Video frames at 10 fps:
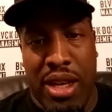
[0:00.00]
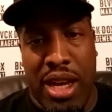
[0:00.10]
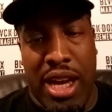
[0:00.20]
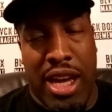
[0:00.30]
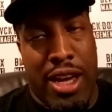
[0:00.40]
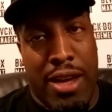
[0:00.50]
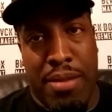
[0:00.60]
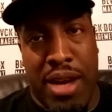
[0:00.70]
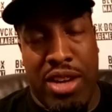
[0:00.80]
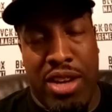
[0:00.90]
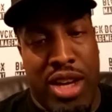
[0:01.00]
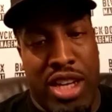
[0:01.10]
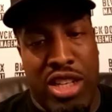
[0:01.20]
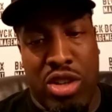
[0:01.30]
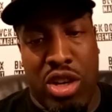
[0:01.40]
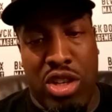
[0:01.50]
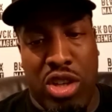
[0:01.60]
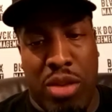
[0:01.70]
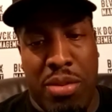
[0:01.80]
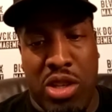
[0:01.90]
I know Eddie's got a
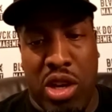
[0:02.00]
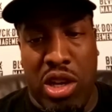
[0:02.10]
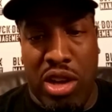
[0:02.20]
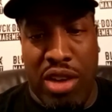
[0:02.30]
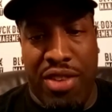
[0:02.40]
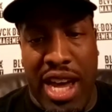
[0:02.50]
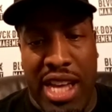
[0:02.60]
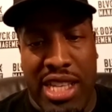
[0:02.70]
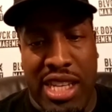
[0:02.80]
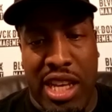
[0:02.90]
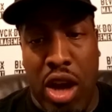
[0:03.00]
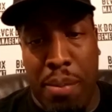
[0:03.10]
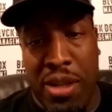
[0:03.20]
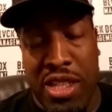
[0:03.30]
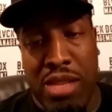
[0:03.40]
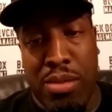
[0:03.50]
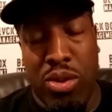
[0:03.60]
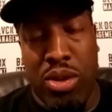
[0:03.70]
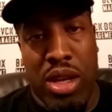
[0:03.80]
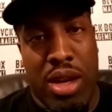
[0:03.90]
job, he's got a lot of fighters and he can't please them all,